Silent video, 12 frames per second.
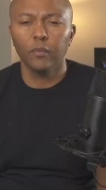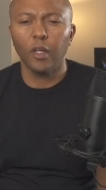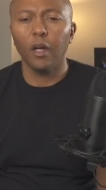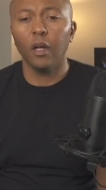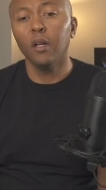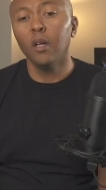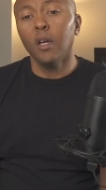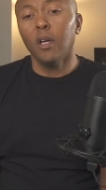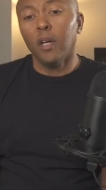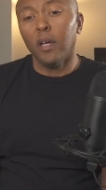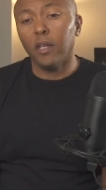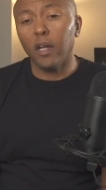Yeah.
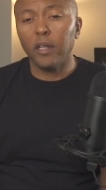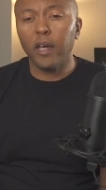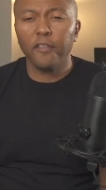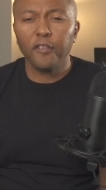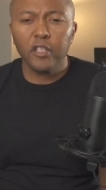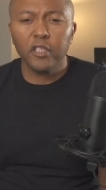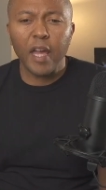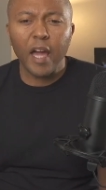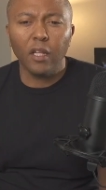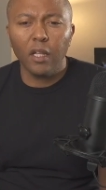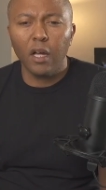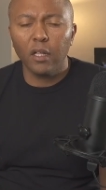And on average,
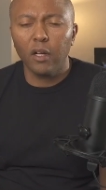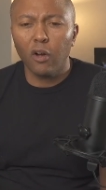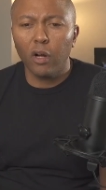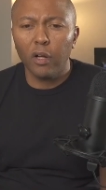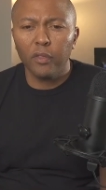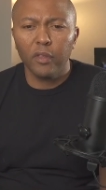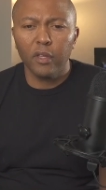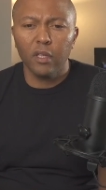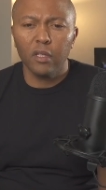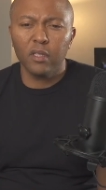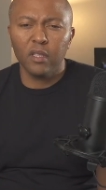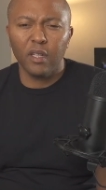how long are
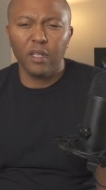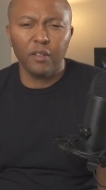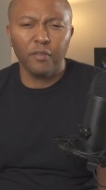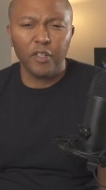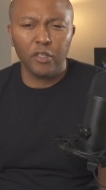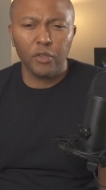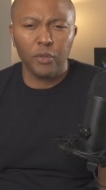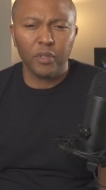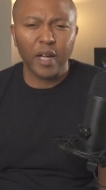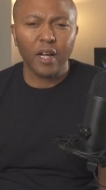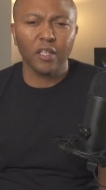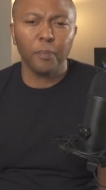these individuals
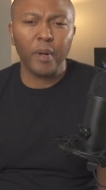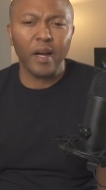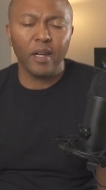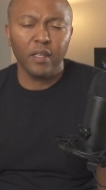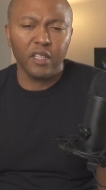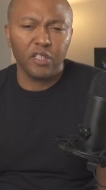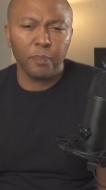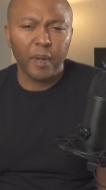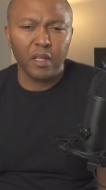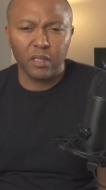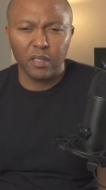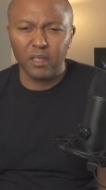occupying these
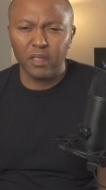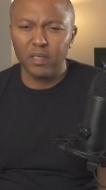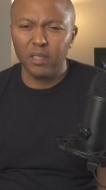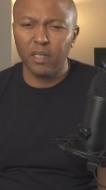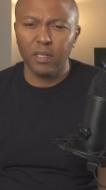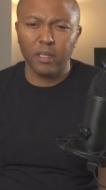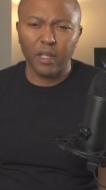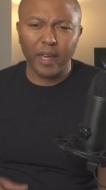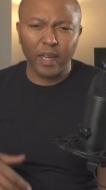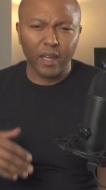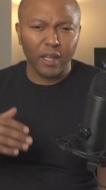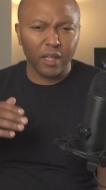spaces? Is it
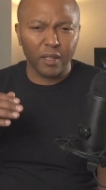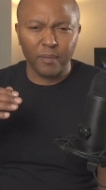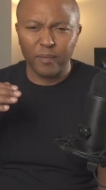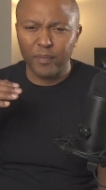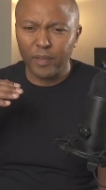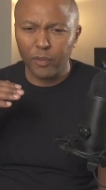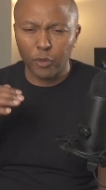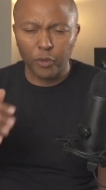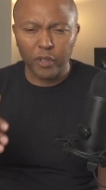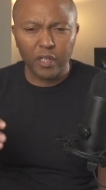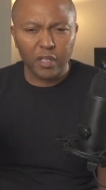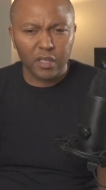a
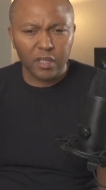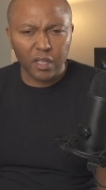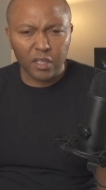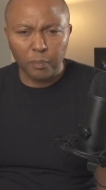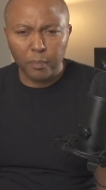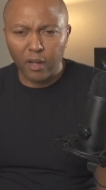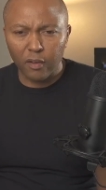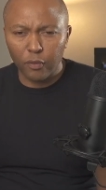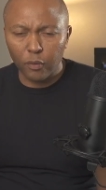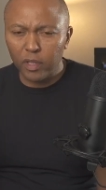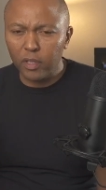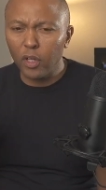3 to 6
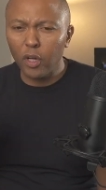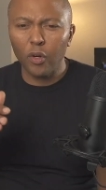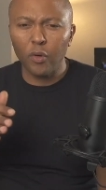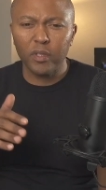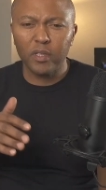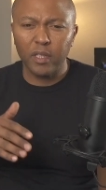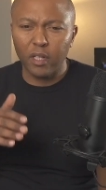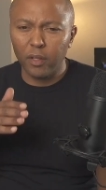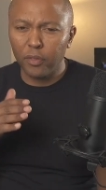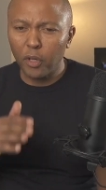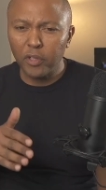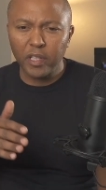month window? Is it
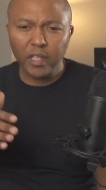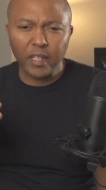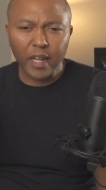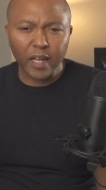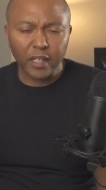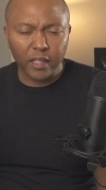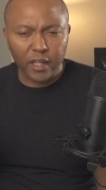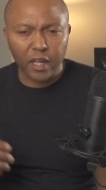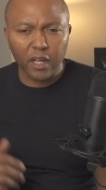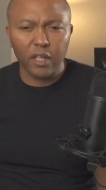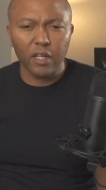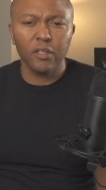a 30 to 90
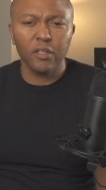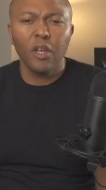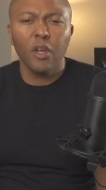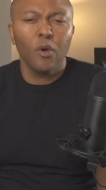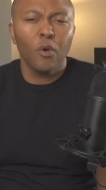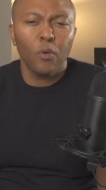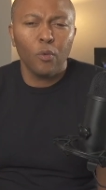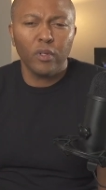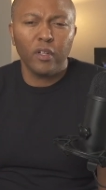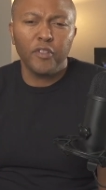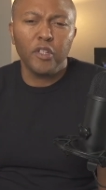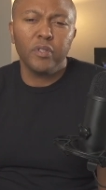days? What
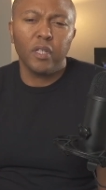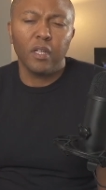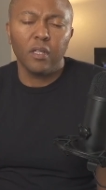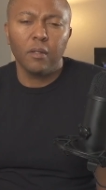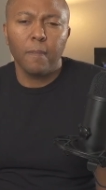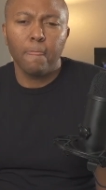have you seen?